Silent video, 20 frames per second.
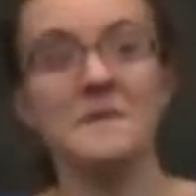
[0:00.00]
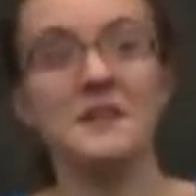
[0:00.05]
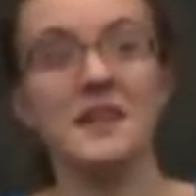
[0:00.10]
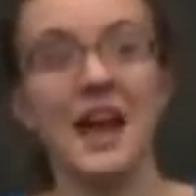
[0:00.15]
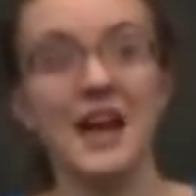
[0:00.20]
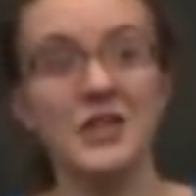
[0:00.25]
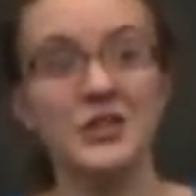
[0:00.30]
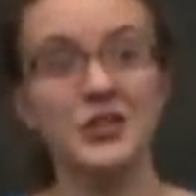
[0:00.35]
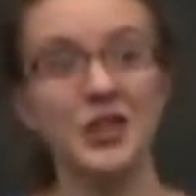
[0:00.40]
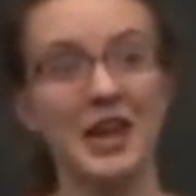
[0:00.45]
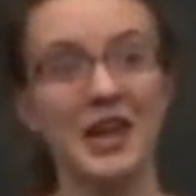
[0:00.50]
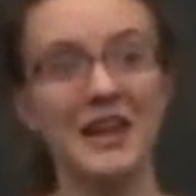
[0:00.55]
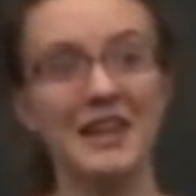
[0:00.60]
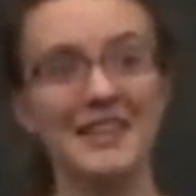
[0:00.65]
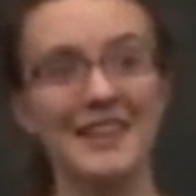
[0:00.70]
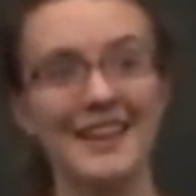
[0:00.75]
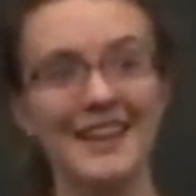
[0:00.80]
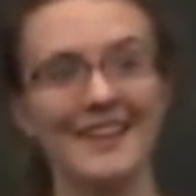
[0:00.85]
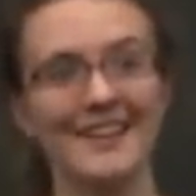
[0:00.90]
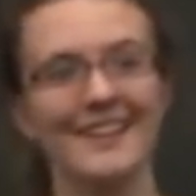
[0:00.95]
catching
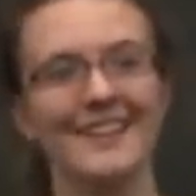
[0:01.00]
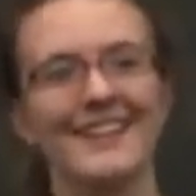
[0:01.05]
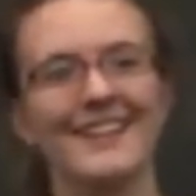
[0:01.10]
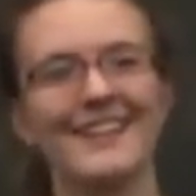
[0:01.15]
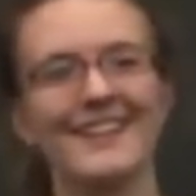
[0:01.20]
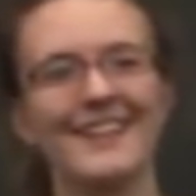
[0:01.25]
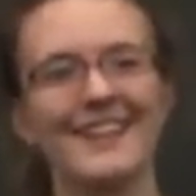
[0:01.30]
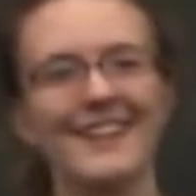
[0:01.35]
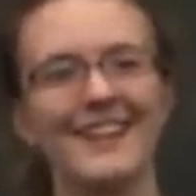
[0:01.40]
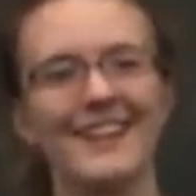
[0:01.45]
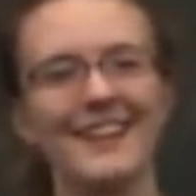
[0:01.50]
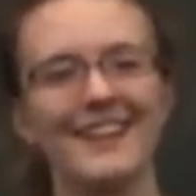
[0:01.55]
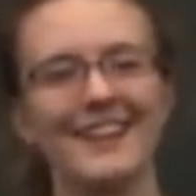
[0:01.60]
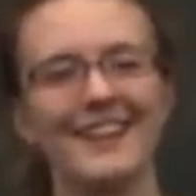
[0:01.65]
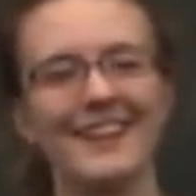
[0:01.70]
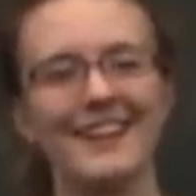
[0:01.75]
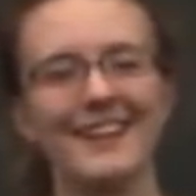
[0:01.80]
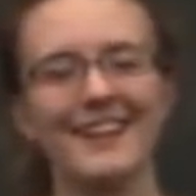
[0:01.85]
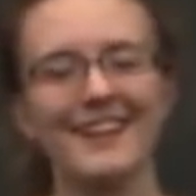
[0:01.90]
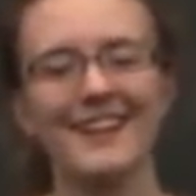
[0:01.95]
anything.
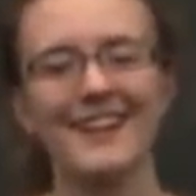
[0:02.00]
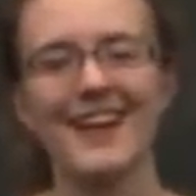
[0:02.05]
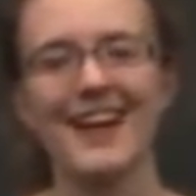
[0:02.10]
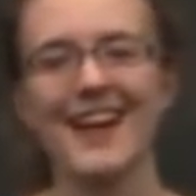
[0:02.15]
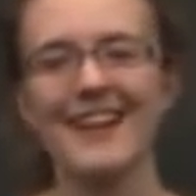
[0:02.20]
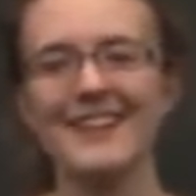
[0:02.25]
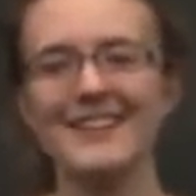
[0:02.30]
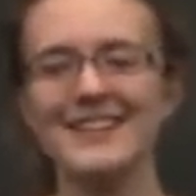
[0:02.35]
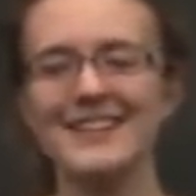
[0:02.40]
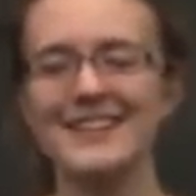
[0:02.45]
And